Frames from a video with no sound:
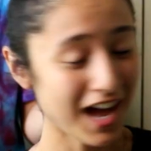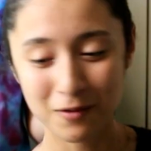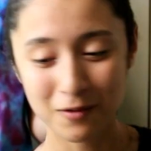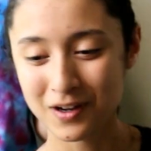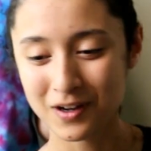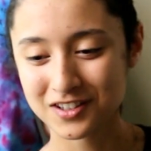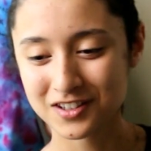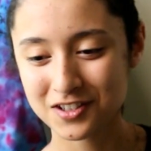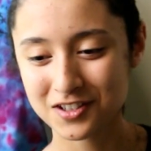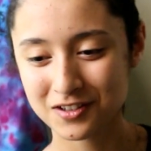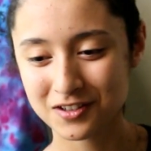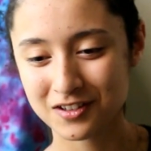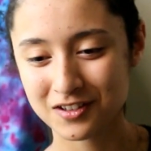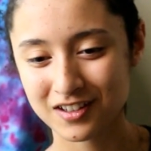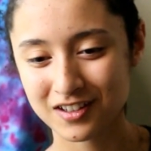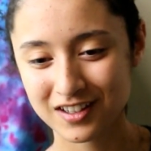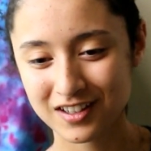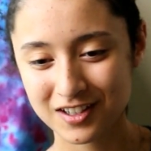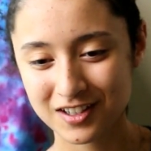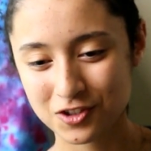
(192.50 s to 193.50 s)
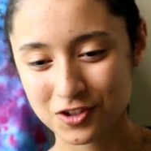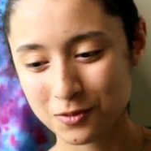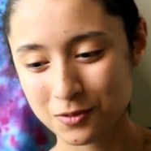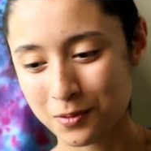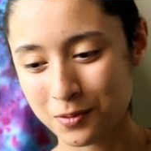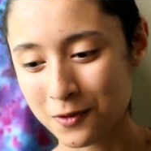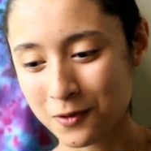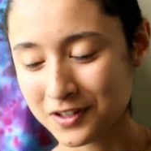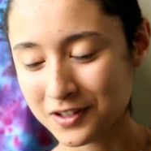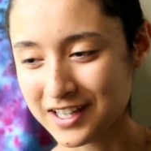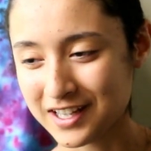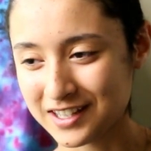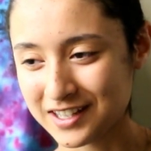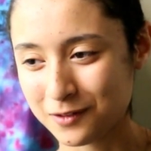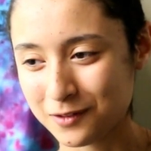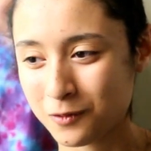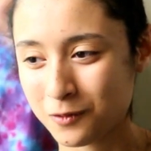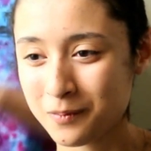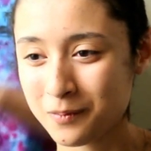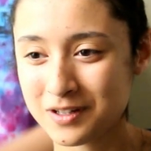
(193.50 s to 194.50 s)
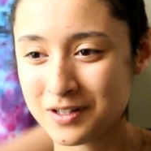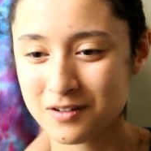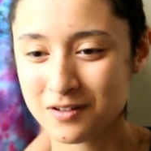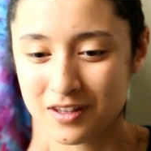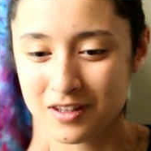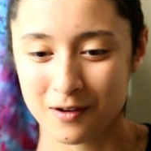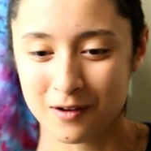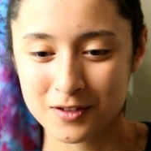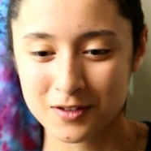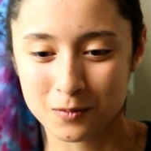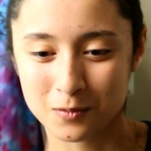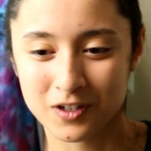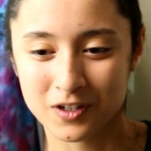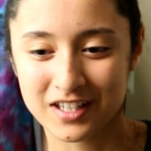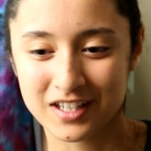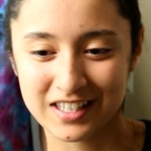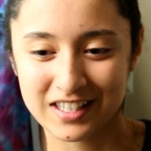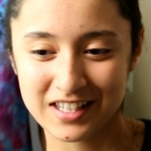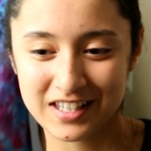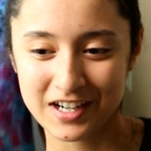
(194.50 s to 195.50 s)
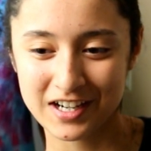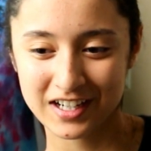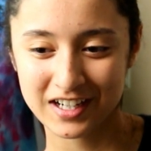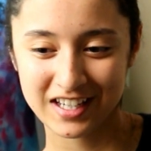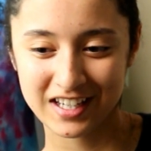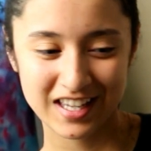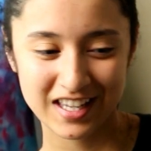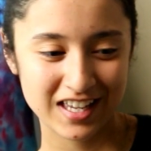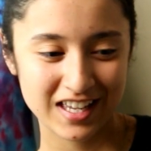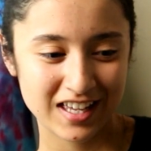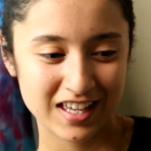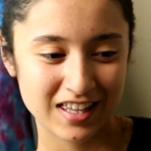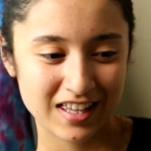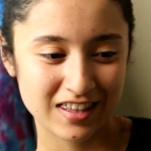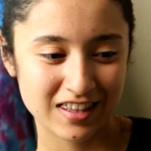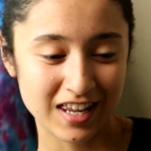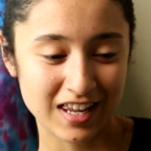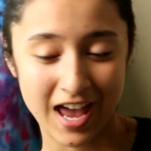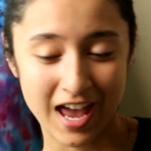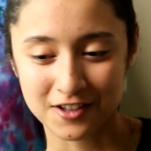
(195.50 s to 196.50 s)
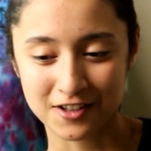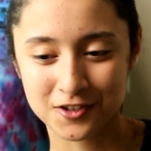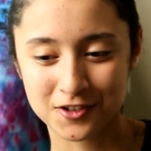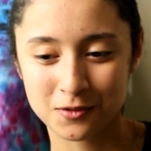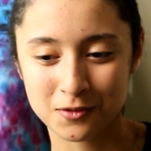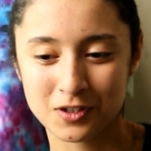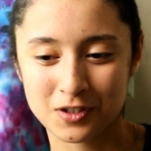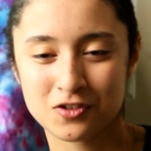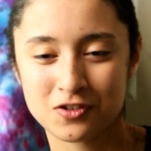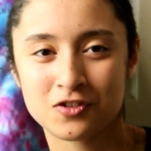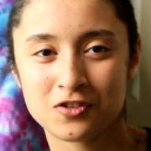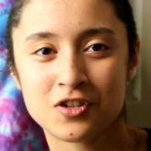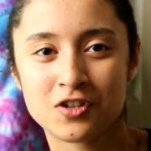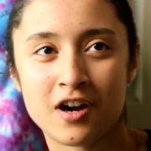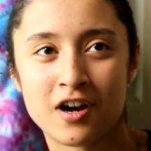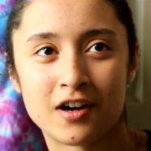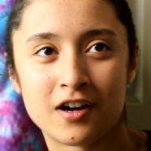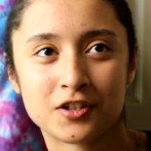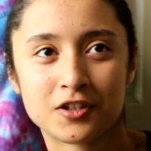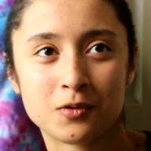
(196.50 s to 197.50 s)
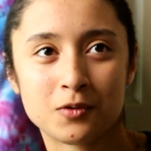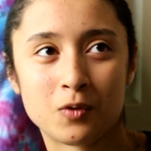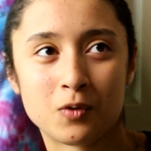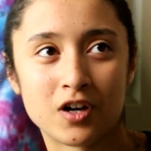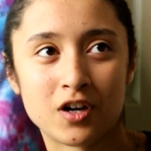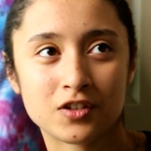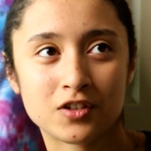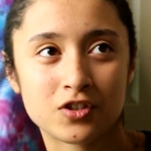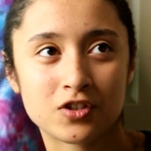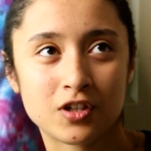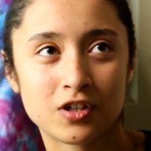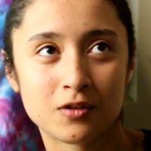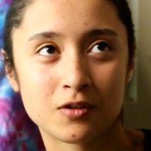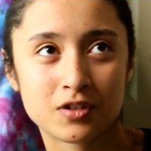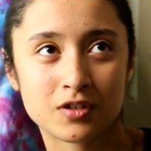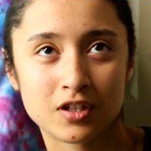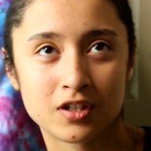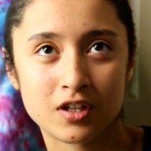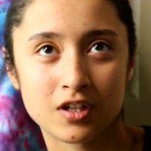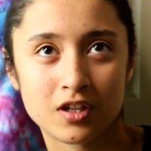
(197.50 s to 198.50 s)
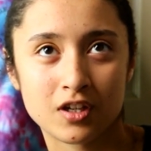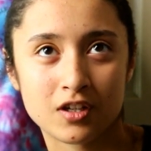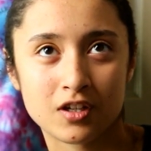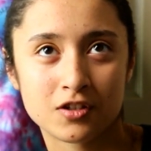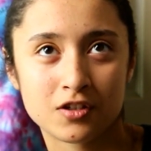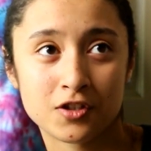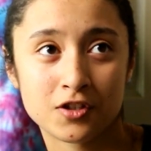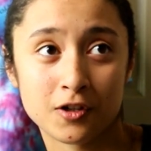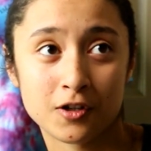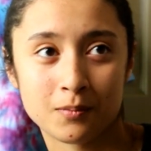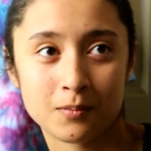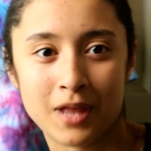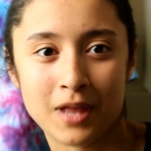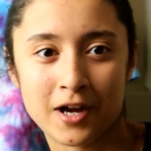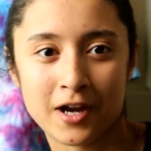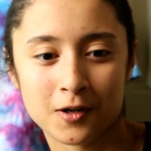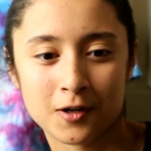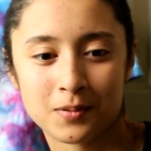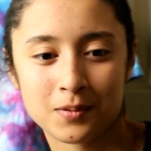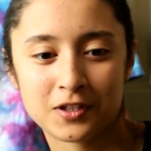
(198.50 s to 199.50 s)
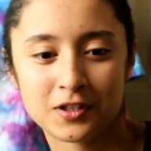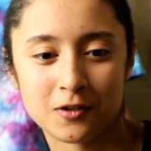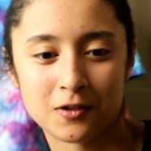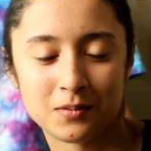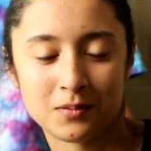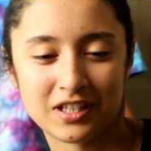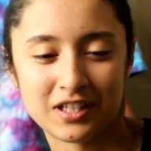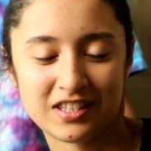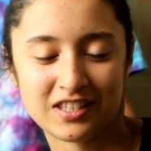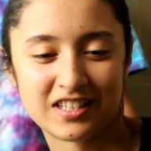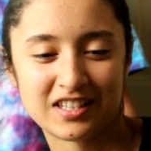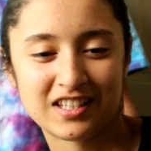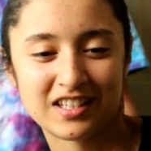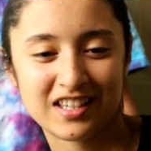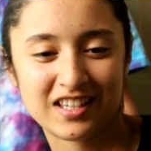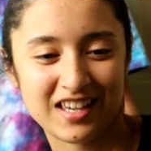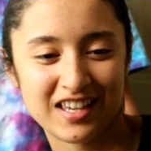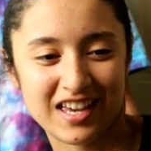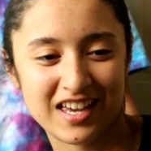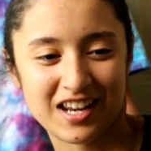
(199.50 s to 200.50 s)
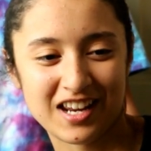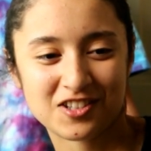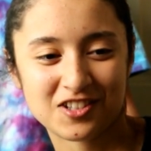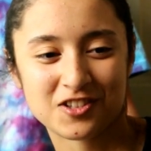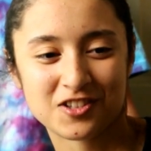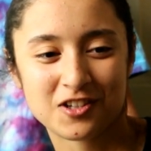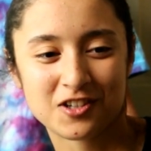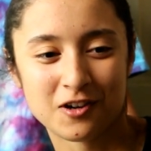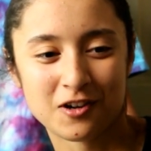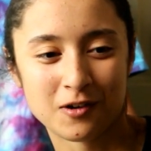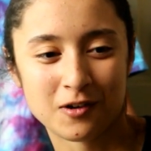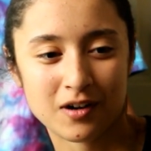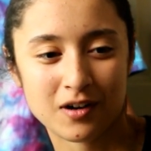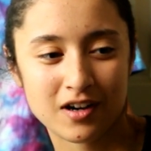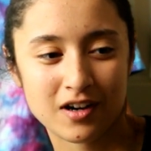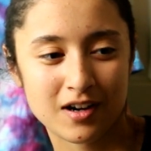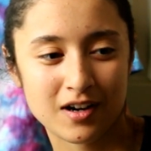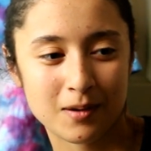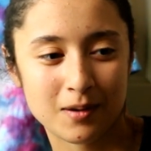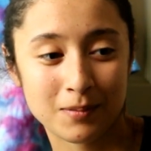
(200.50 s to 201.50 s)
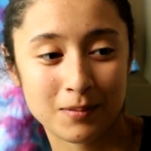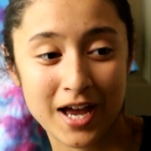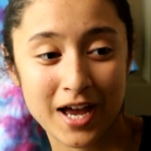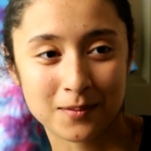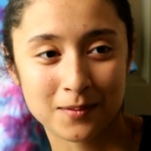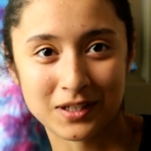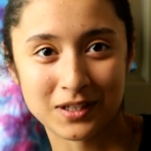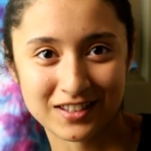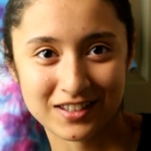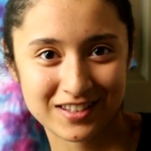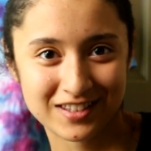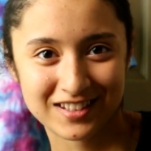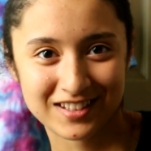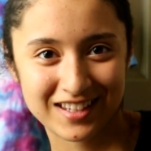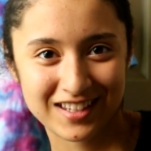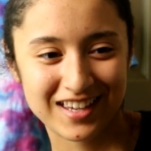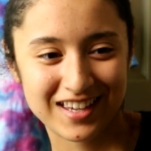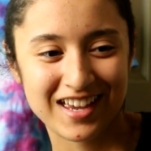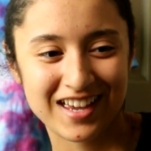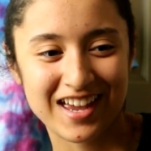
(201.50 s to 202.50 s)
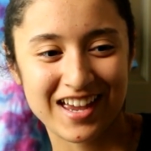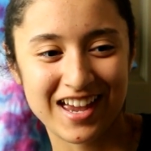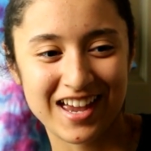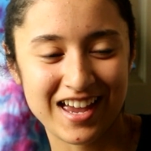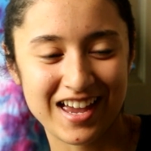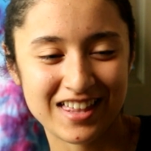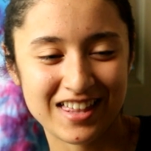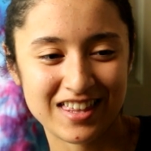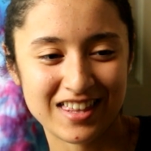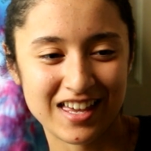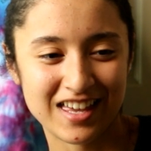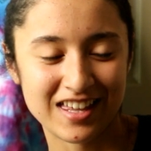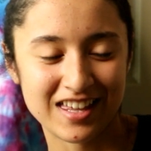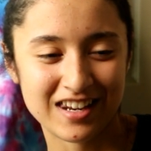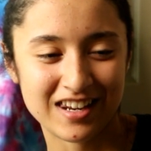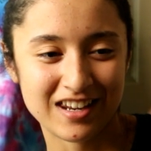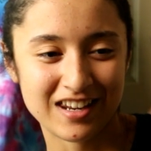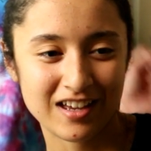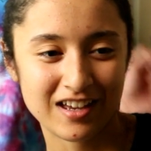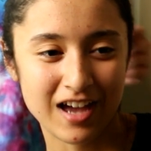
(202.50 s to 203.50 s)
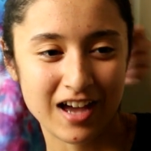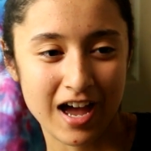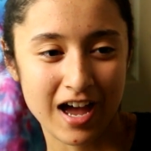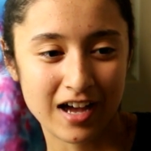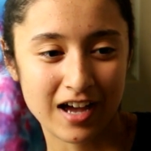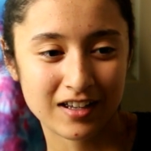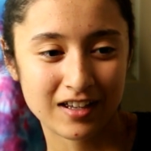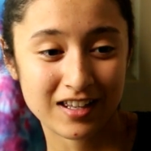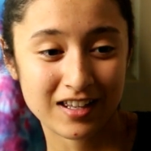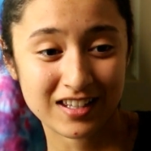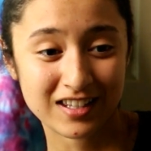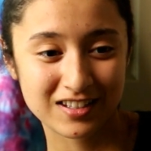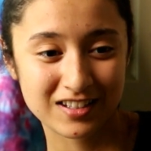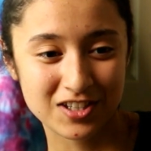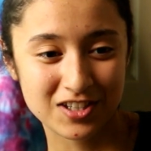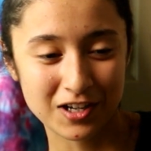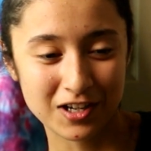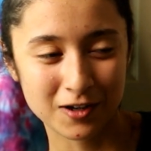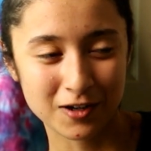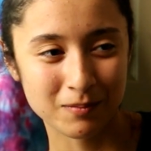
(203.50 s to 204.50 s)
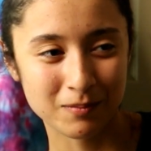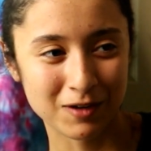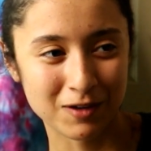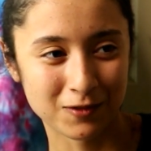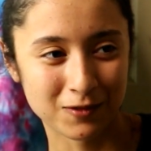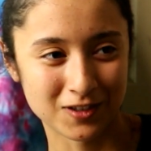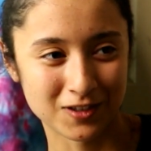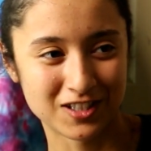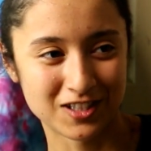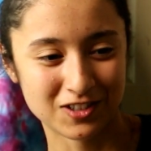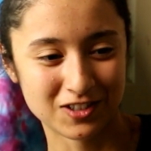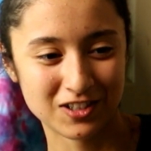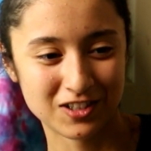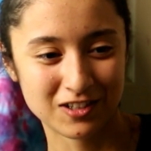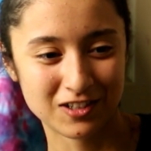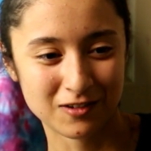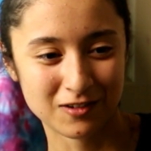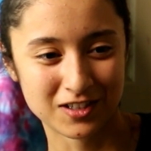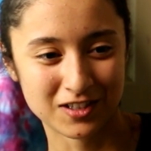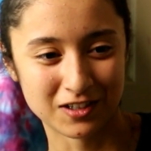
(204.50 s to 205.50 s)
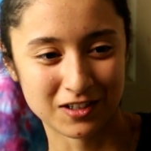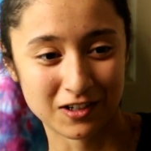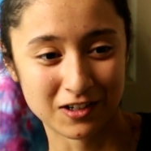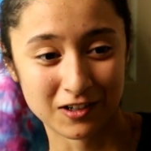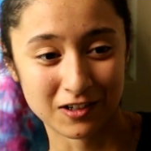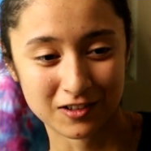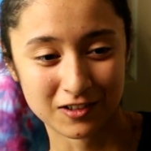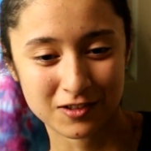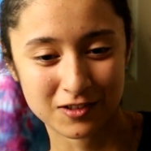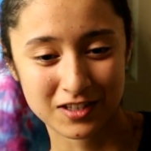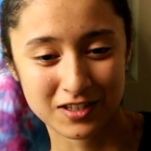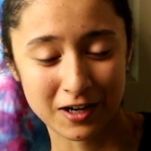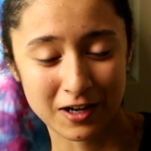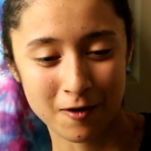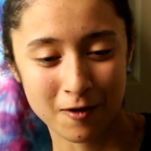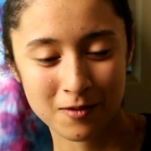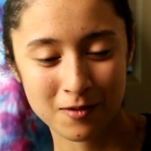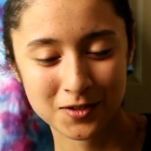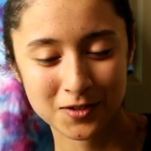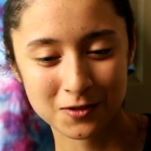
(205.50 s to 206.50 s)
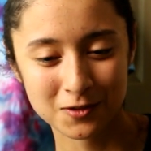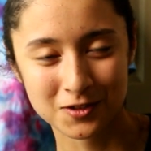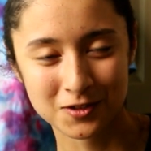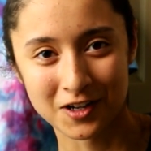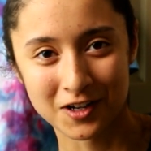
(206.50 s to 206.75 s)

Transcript: I went to Chipotle and the woman that was working there that asked me what you want, she goes, sir, black or pinto beans. And I just go, black beans. And then she heard my voice and she knew it was a girl. And she's like, oh, I'm so